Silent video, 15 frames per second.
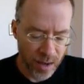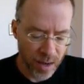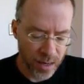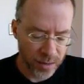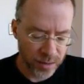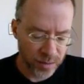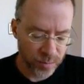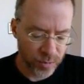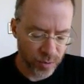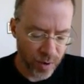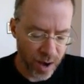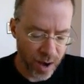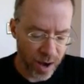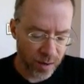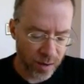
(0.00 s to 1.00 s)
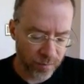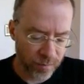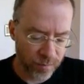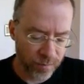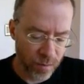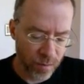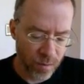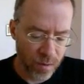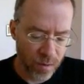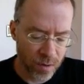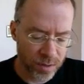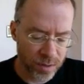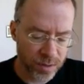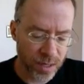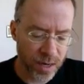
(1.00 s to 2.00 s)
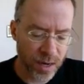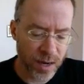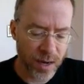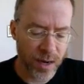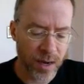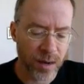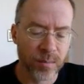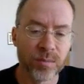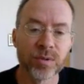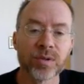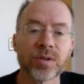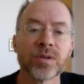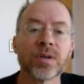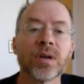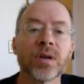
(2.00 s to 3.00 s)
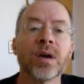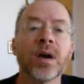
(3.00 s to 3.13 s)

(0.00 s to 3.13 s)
and subtract 4 times,